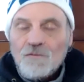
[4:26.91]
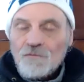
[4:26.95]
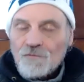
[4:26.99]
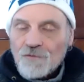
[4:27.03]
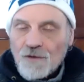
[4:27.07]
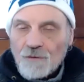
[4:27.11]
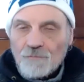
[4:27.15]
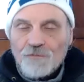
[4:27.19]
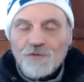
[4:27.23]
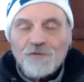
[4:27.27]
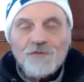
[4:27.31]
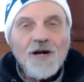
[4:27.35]

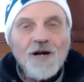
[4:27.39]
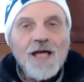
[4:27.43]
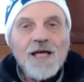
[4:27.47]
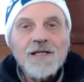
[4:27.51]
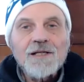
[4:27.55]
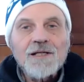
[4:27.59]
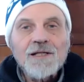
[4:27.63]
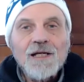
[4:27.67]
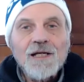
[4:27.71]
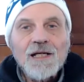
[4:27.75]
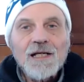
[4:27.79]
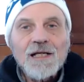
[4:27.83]
from
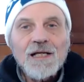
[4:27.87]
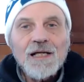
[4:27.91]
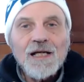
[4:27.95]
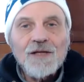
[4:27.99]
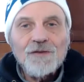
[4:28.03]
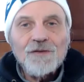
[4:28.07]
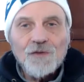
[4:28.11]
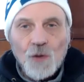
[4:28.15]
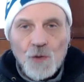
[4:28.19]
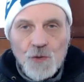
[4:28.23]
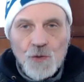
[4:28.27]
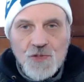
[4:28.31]
Fred
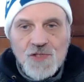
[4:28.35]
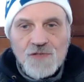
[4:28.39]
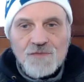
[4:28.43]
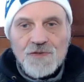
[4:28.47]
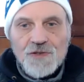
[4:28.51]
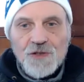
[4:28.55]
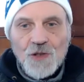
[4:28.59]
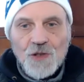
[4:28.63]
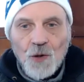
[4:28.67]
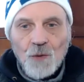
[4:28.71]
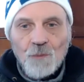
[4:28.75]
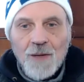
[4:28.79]
and Notes of
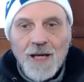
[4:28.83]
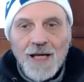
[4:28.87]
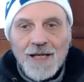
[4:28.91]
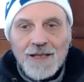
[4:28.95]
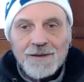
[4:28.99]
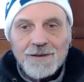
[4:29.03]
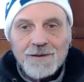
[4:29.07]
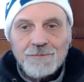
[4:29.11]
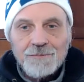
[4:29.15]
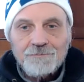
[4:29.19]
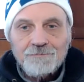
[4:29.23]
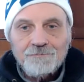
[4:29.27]
a Nomad.